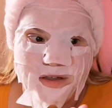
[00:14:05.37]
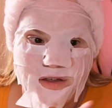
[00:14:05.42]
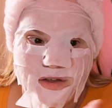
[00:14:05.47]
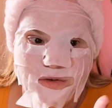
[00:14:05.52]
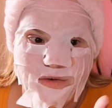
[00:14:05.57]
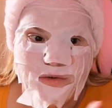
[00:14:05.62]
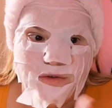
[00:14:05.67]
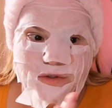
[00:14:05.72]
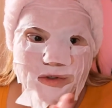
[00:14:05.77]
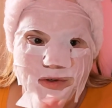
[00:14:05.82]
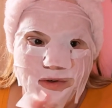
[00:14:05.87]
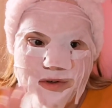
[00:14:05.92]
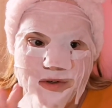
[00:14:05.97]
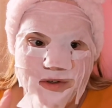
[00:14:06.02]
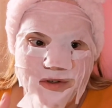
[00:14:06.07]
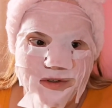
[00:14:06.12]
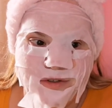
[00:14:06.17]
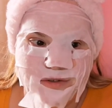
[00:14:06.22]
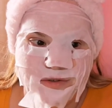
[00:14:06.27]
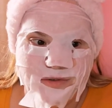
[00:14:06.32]
you know,
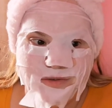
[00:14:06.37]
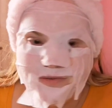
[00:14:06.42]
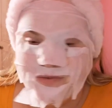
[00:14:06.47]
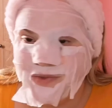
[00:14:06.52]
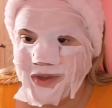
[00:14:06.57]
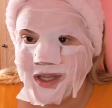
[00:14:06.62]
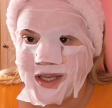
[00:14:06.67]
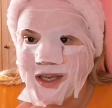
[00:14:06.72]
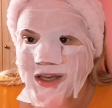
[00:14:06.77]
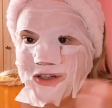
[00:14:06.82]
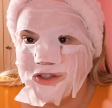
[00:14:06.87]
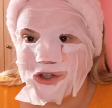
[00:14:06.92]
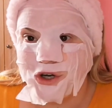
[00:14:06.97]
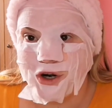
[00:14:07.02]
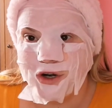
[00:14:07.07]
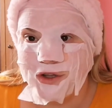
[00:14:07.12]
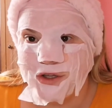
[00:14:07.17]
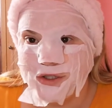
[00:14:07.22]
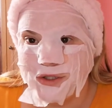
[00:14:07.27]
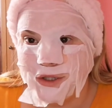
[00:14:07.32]

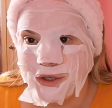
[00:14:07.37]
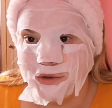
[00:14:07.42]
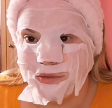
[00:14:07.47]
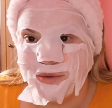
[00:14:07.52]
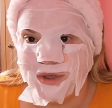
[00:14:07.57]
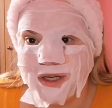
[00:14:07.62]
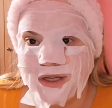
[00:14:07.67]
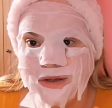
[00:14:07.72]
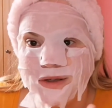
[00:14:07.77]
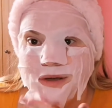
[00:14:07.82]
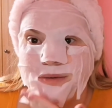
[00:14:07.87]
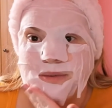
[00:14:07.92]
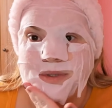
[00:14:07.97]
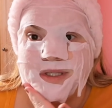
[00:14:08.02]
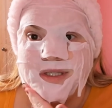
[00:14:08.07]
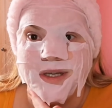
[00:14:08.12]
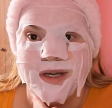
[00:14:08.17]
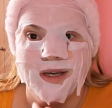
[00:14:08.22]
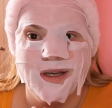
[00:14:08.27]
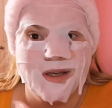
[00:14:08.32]
Charlotte Tilbury
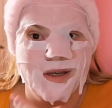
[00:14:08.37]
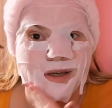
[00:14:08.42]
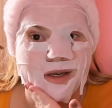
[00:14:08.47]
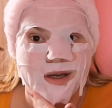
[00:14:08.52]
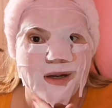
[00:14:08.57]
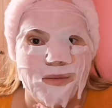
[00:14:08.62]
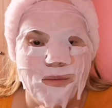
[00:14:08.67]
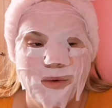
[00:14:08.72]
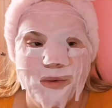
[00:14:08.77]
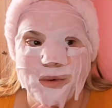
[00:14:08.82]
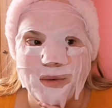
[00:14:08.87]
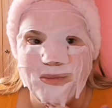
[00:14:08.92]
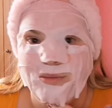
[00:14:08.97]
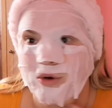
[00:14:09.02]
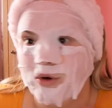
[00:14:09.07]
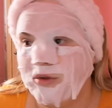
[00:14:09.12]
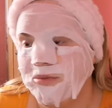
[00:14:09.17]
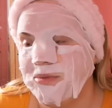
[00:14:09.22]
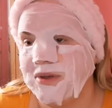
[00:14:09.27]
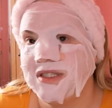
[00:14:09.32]
lipstick, and we were
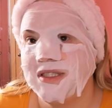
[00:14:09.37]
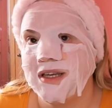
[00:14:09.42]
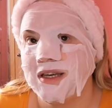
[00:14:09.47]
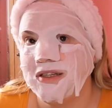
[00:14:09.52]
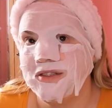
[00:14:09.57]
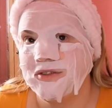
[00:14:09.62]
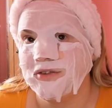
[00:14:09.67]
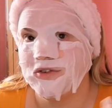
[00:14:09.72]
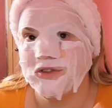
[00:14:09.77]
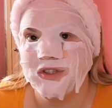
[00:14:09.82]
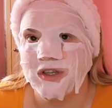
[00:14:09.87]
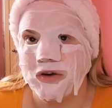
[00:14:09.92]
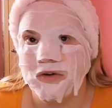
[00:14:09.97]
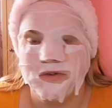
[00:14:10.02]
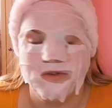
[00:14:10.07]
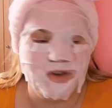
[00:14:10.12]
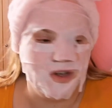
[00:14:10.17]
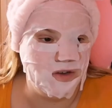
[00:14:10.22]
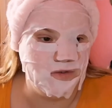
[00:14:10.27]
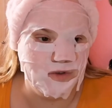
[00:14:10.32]
both besides
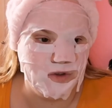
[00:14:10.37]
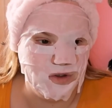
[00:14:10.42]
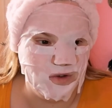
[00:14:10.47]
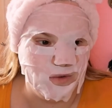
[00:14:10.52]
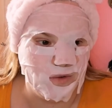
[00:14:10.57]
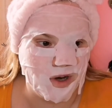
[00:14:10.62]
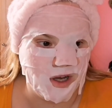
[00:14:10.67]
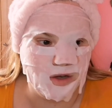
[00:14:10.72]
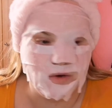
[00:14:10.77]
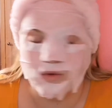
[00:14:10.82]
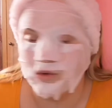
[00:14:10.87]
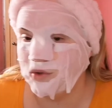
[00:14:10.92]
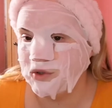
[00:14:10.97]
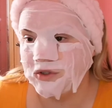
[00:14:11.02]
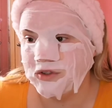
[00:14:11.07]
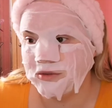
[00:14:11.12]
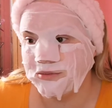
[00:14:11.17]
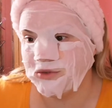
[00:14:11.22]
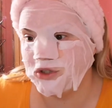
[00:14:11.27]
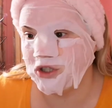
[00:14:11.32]
ourselves, even though I
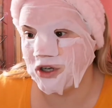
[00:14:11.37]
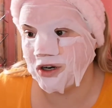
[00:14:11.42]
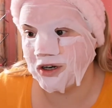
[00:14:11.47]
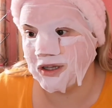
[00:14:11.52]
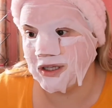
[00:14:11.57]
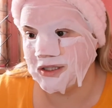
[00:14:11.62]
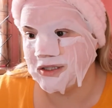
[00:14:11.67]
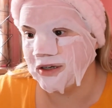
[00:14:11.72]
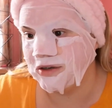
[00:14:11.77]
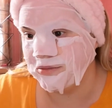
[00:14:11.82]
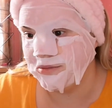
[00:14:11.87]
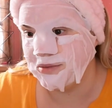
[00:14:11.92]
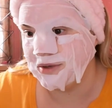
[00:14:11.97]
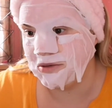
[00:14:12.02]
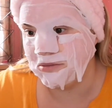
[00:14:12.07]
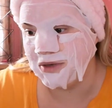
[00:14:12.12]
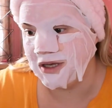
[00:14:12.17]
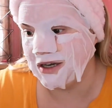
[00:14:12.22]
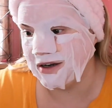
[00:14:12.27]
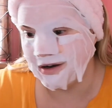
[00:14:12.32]
own some Charlotte
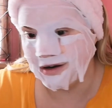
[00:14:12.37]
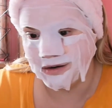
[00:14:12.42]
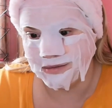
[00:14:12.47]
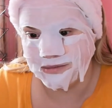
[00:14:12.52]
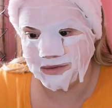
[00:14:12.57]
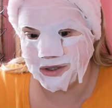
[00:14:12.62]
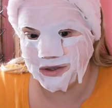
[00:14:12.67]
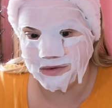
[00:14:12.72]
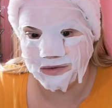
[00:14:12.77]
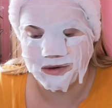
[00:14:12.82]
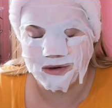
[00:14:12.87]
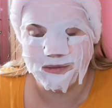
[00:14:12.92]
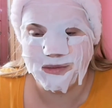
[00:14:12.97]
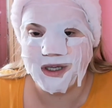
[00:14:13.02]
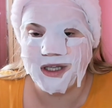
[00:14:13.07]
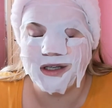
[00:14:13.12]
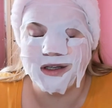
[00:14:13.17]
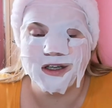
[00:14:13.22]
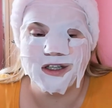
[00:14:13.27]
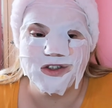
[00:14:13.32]
Tilbury makeup, you know what I
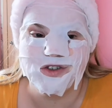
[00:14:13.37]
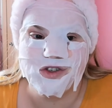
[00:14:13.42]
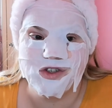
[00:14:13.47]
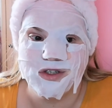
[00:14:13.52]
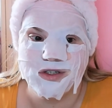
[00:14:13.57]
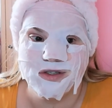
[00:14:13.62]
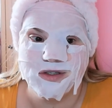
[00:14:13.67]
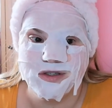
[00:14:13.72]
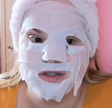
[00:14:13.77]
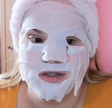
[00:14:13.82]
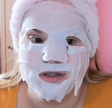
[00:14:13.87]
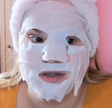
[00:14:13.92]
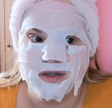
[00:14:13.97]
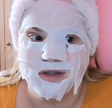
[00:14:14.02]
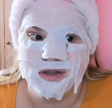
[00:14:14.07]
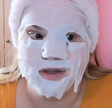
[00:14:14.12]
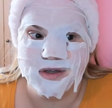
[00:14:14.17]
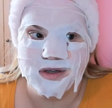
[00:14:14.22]
mean? It's just,